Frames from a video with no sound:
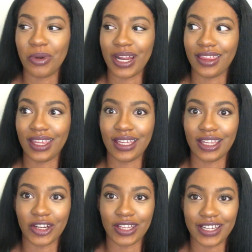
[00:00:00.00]
But I think
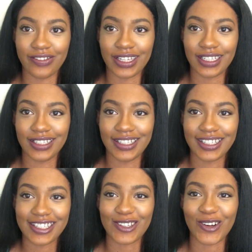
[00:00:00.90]
they're leaving.
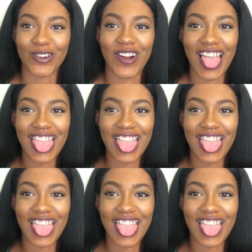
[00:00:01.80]
So,